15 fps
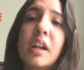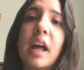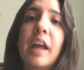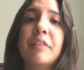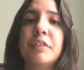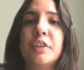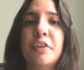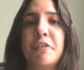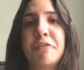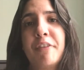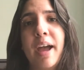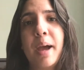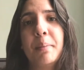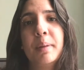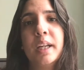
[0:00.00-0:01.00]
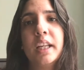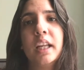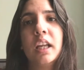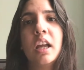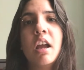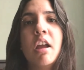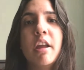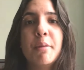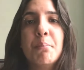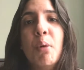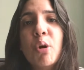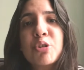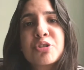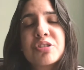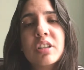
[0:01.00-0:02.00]
life, in your family,
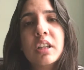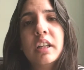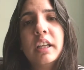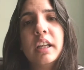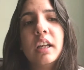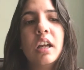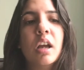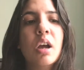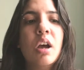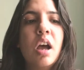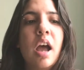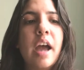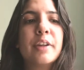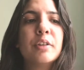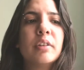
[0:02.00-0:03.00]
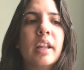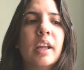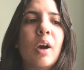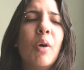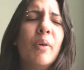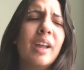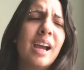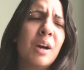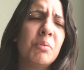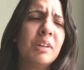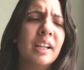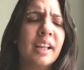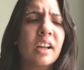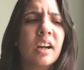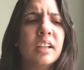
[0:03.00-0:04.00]
emotionally. And you're like, oh yeah,
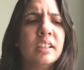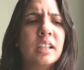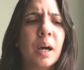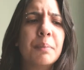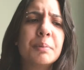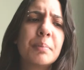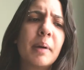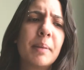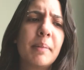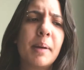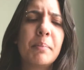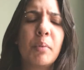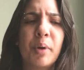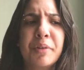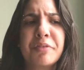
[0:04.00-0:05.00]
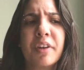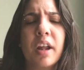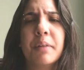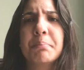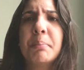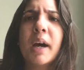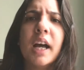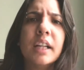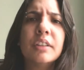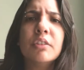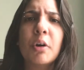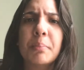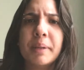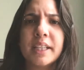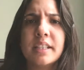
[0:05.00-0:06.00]
well, I got dumped by my boyfriend. But
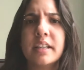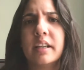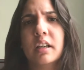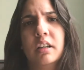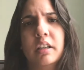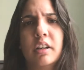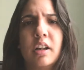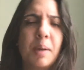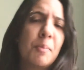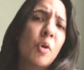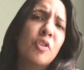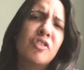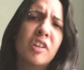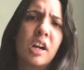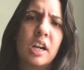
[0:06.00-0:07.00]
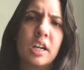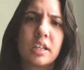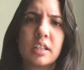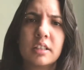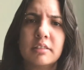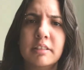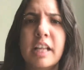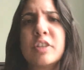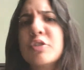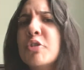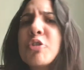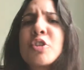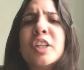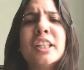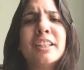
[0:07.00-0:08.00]
no big deal. I'm over it. That's
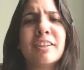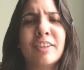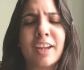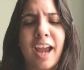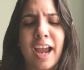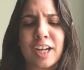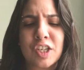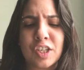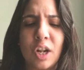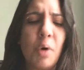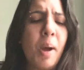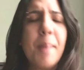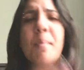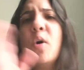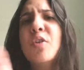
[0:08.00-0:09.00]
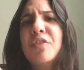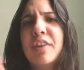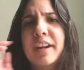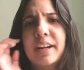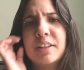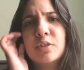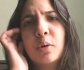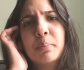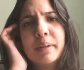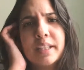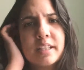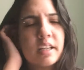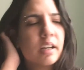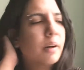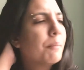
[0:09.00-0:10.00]
usually the reaction. Oh, I'm over it. No big
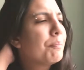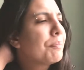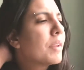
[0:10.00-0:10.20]
deal.